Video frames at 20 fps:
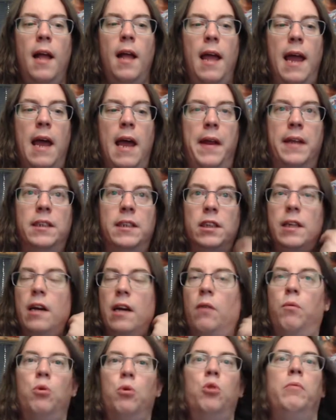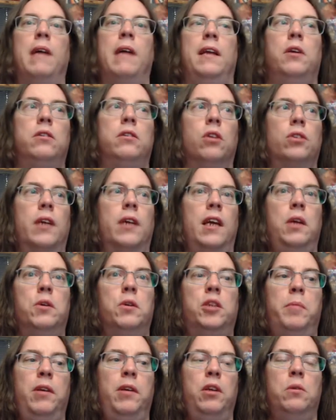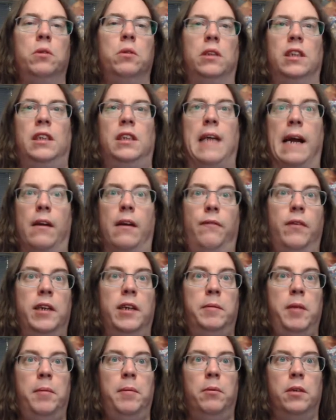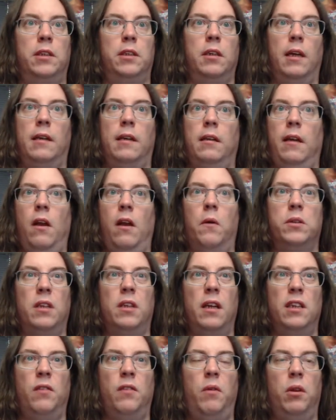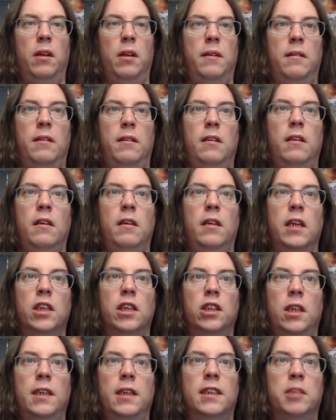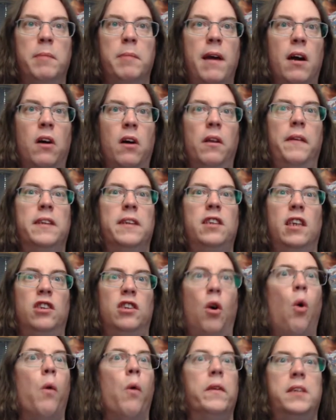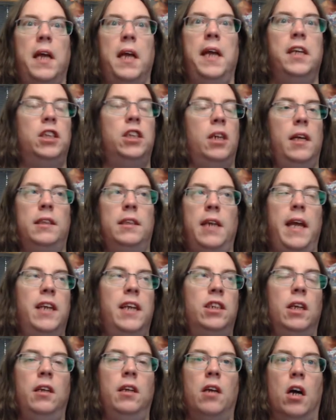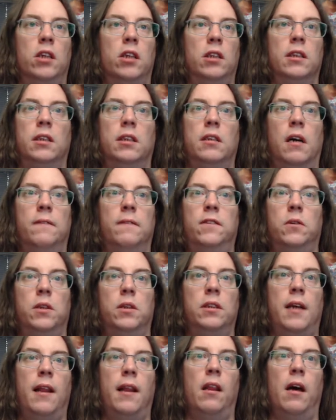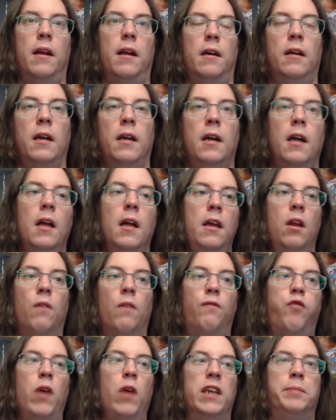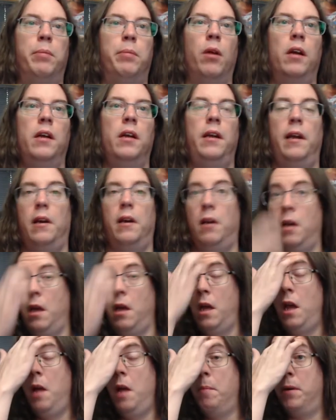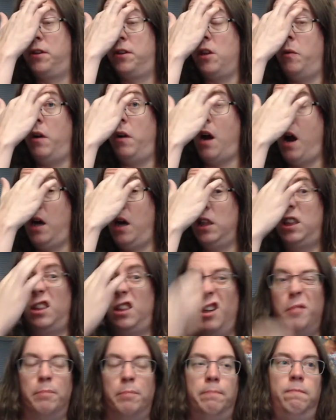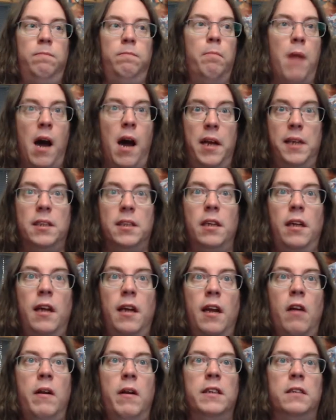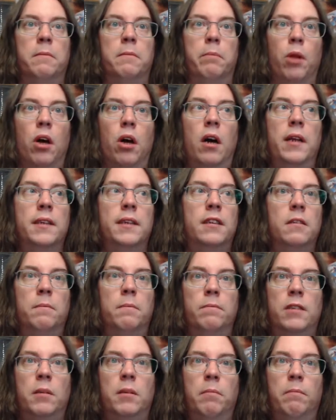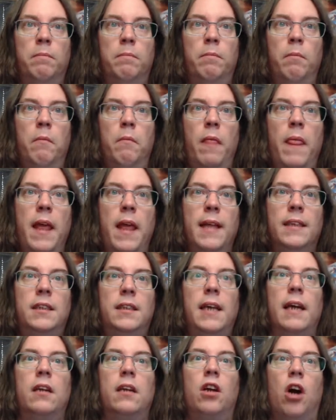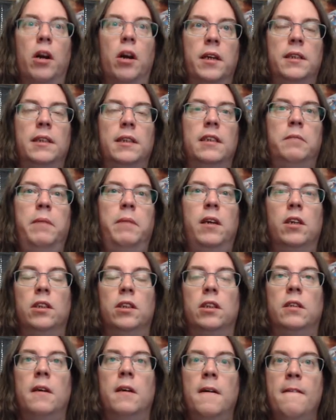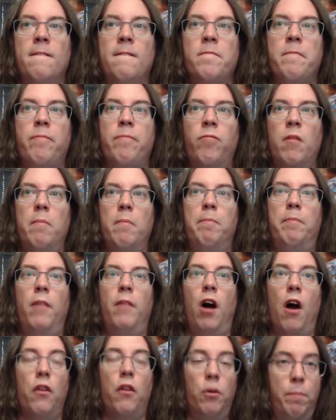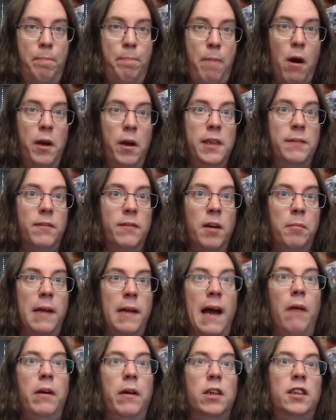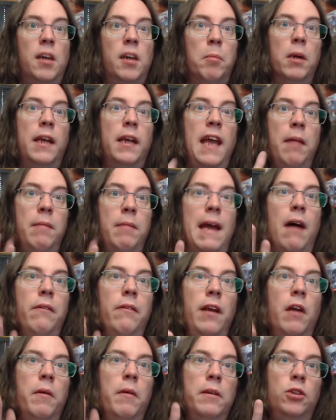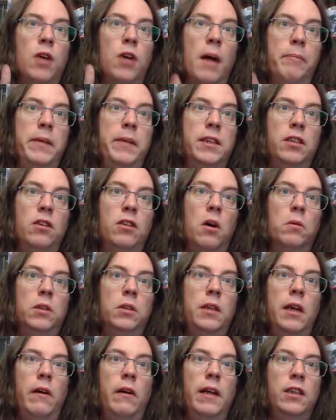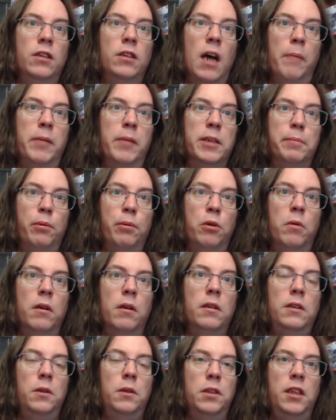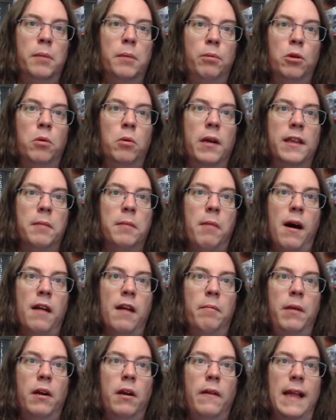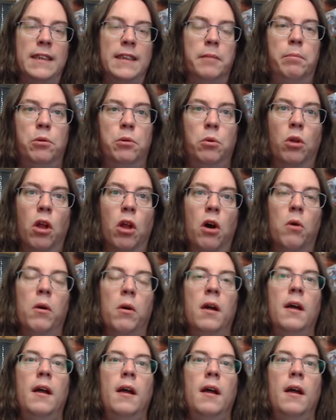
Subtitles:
And it's just like a room that looks like it used to be used to sacrifice people. It's like, it's really dingy smell, and it's ancient dust and stuff. So there's not a lot of, fresh blood in here. But there are some bodies in here and some blood and some insect carcasses, because other parties have come down here. Someone came down here and dropped these stones here and dropped this blue one. So you can see the blue one at the bottom here. That's a blue glow.